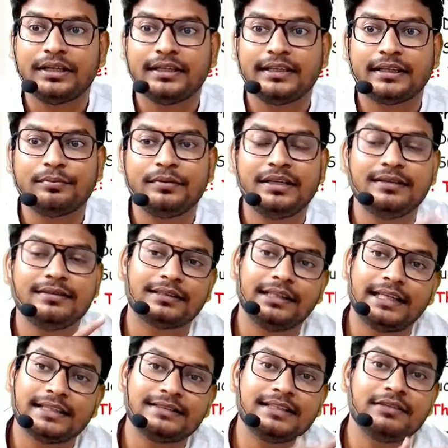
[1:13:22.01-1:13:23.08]
That means
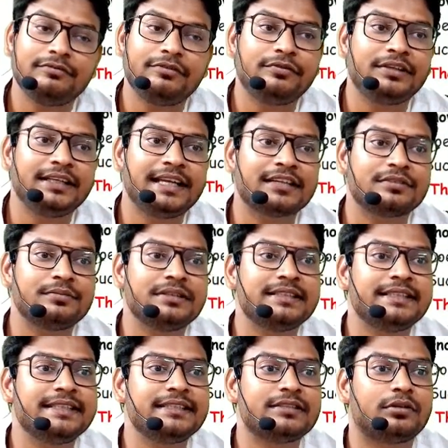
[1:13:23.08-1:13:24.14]
less than 50 lakhs means
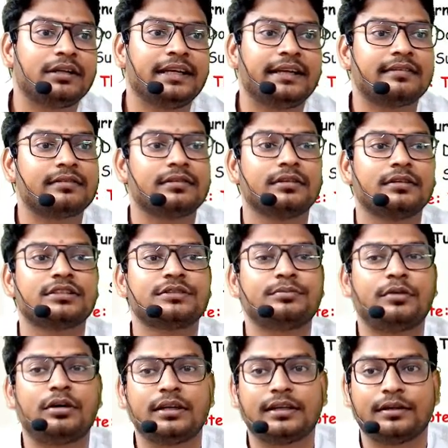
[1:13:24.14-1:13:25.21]
it is called as
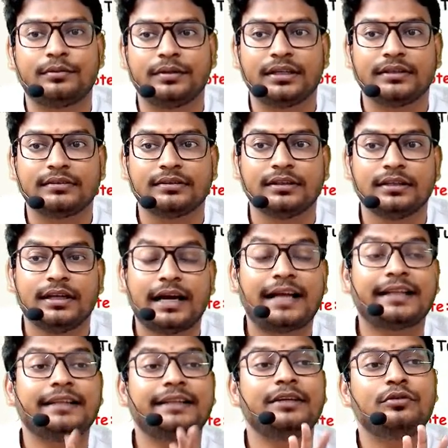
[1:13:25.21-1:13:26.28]
small companies.
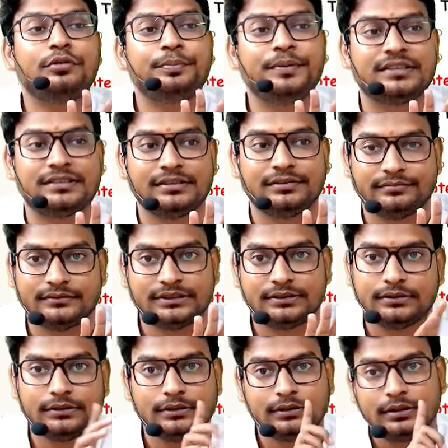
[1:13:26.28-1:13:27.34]
Other than OPC.
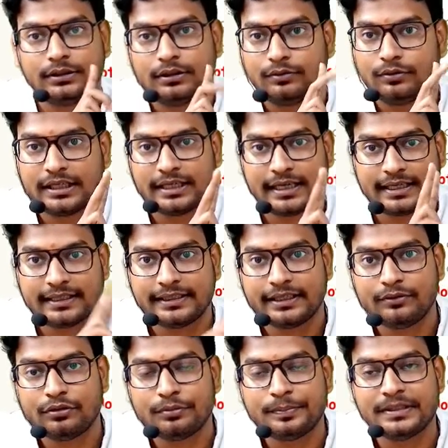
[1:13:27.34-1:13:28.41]
Okay, na? Other than
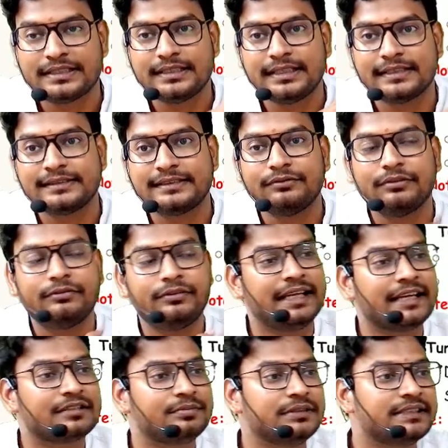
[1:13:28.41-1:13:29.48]
OPC, less than 50
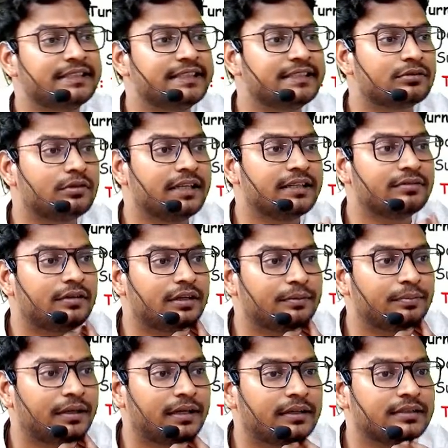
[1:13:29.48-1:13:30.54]
lakhs means it is called as what
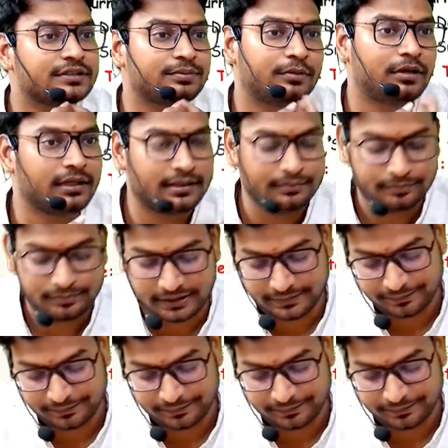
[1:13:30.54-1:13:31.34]
ma? Small company.